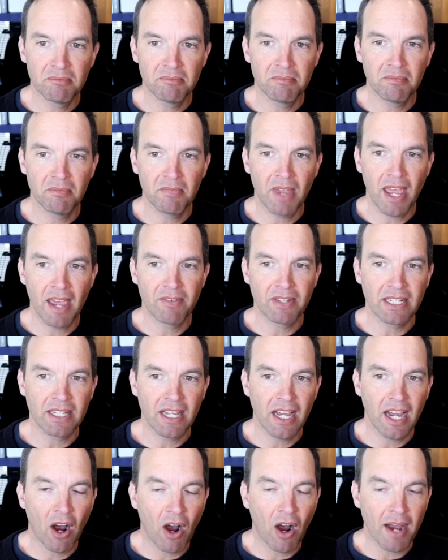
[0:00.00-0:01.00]
having
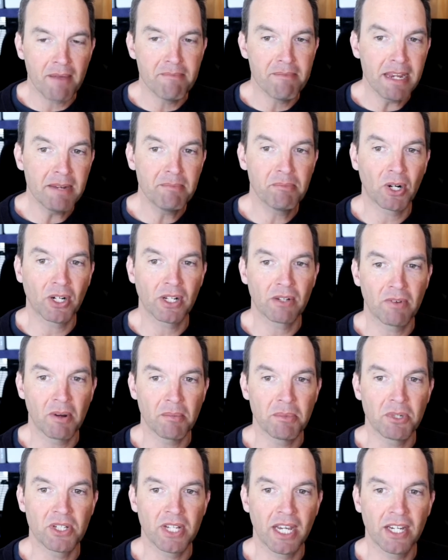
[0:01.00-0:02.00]
high meat body
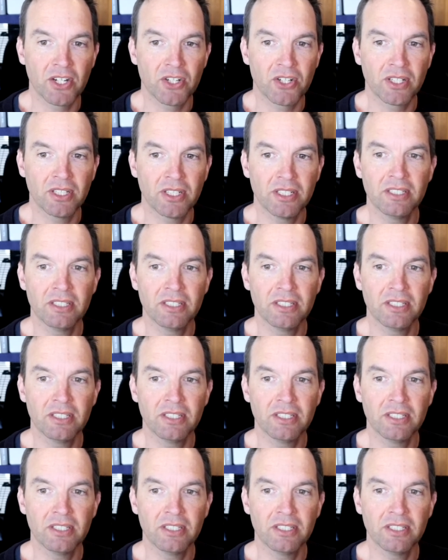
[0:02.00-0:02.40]
reputation.